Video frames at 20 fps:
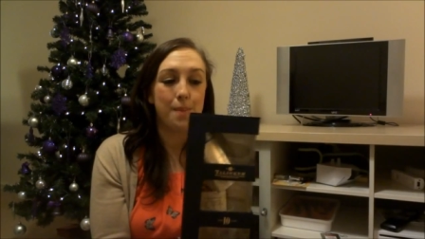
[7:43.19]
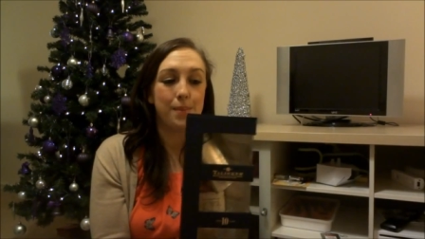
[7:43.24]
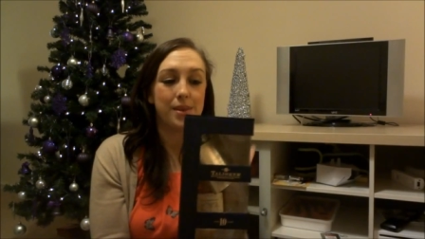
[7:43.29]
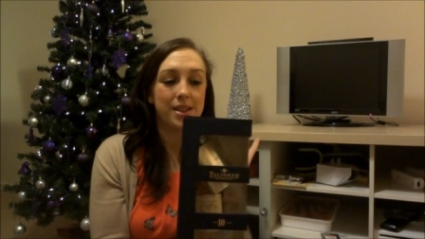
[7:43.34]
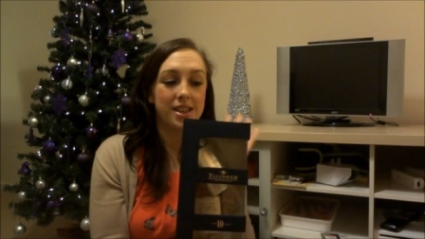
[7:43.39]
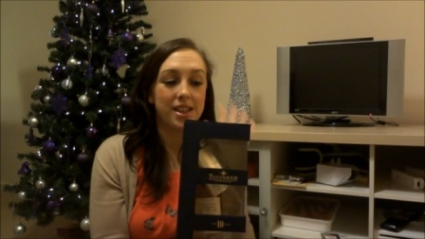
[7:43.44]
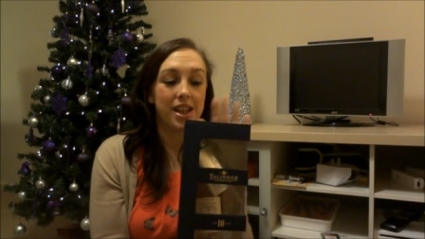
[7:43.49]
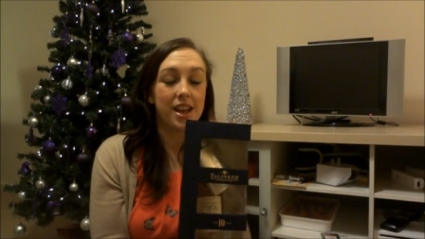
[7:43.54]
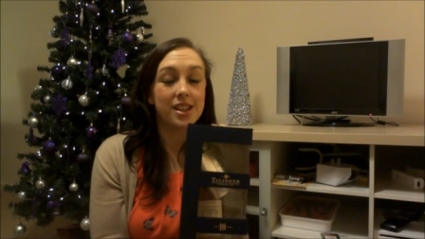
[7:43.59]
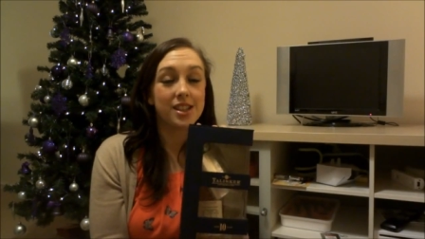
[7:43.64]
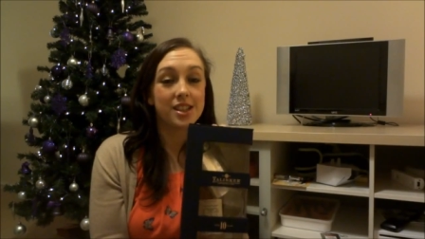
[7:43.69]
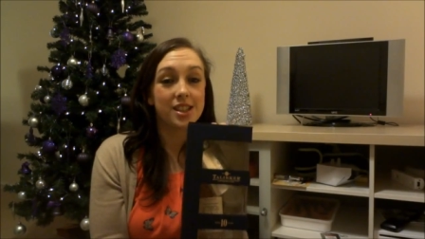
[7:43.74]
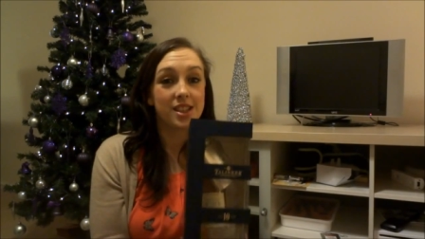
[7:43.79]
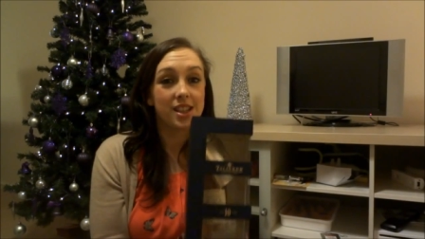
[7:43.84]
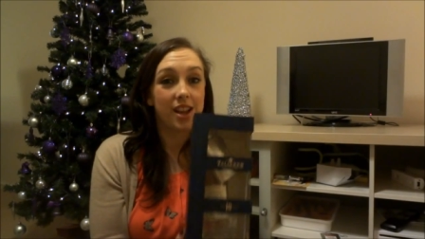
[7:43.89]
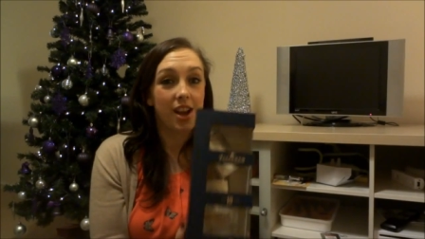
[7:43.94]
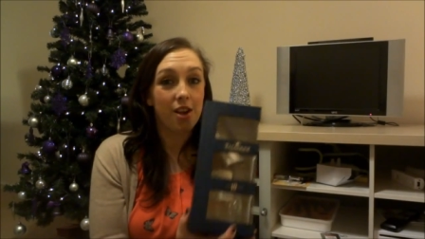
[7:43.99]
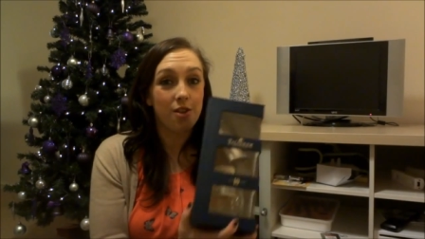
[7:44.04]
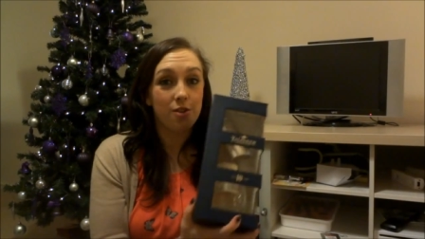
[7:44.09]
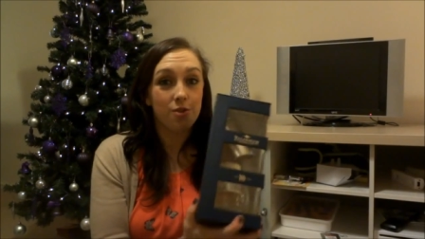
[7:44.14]
so that's
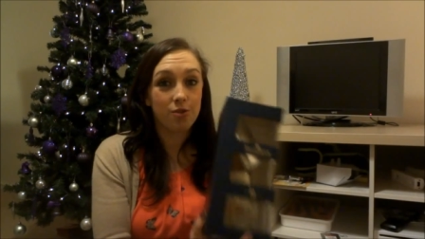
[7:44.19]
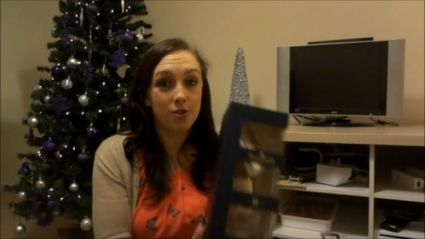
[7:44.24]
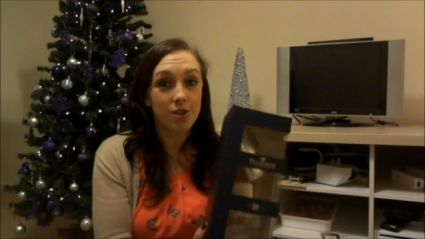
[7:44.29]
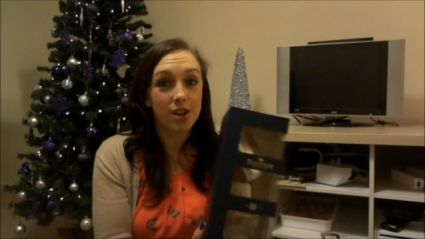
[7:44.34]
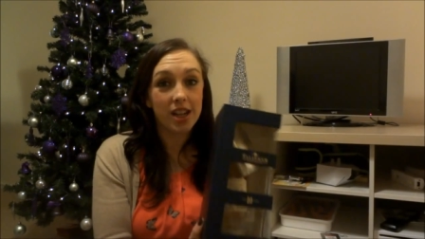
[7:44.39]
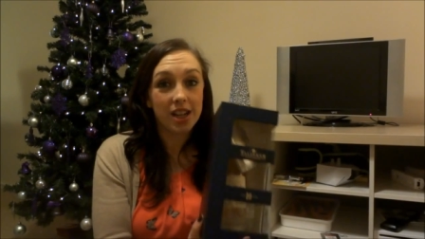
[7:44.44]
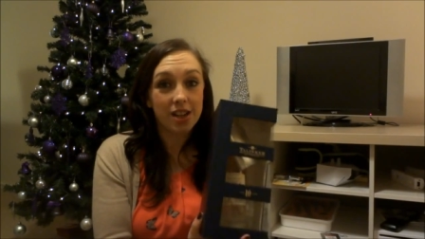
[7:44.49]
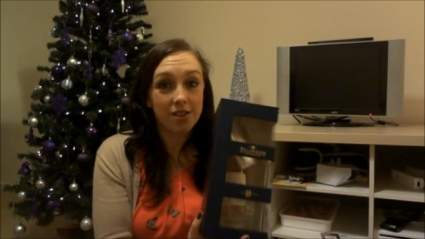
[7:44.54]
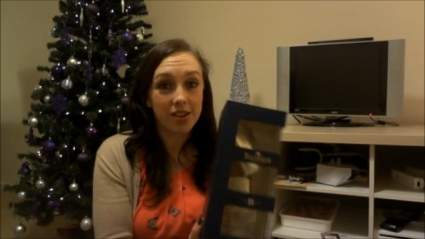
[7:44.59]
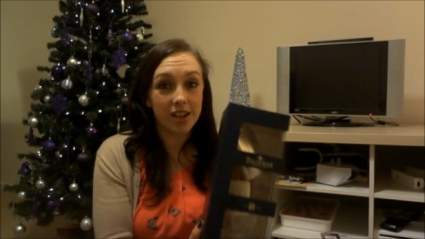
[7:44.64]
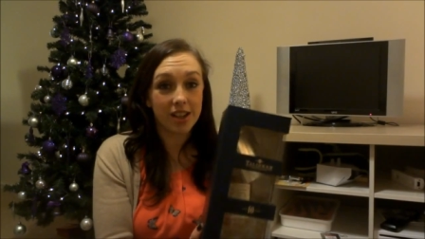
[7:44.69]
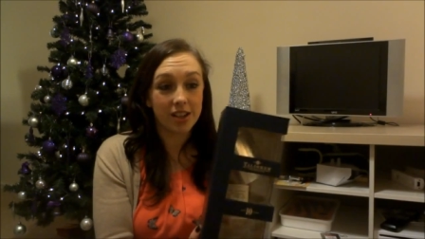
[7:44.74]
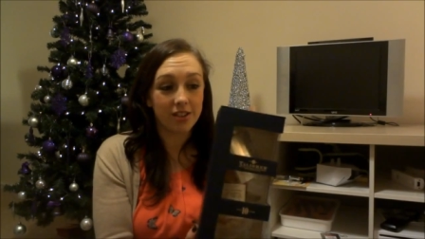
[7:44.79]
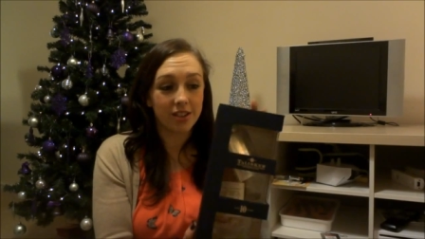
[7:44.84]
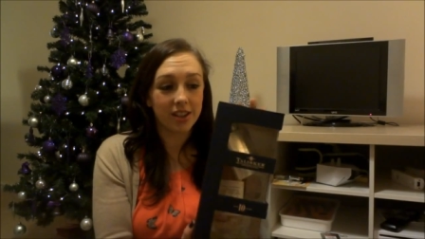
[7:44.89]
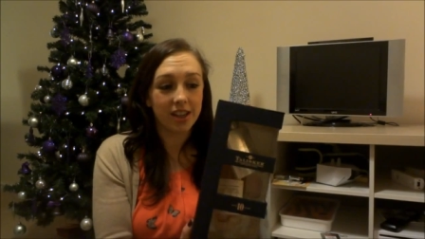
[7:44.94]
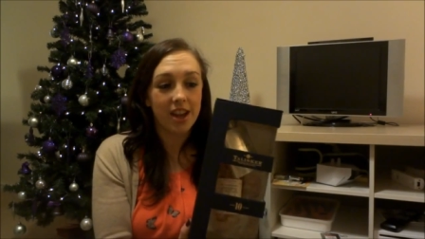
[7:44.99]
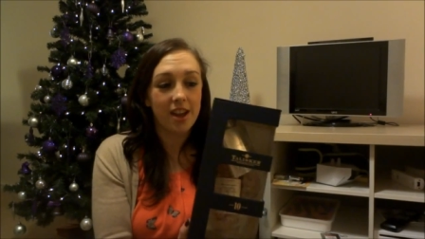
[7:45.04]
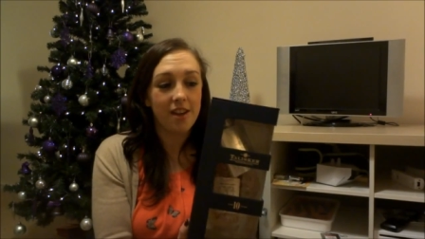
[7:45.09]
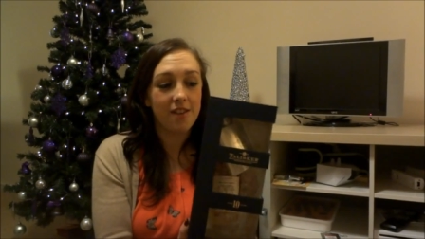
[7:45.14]
a really
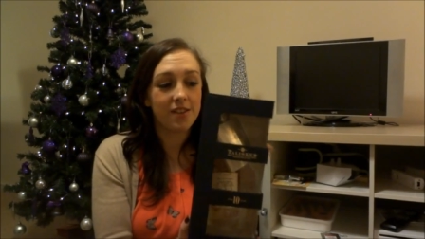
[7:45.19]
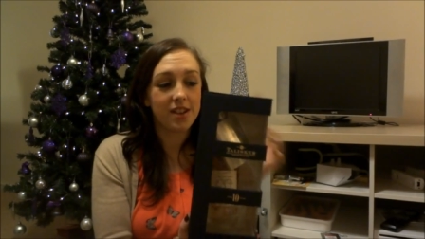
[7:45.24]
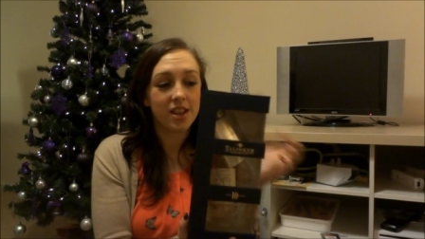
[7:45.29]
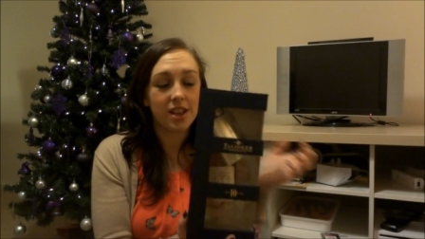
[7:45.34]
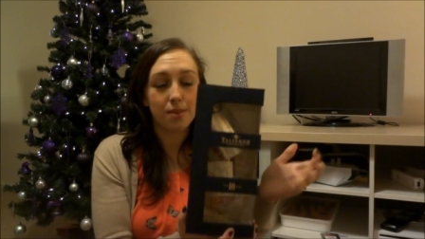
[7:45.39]
good gift.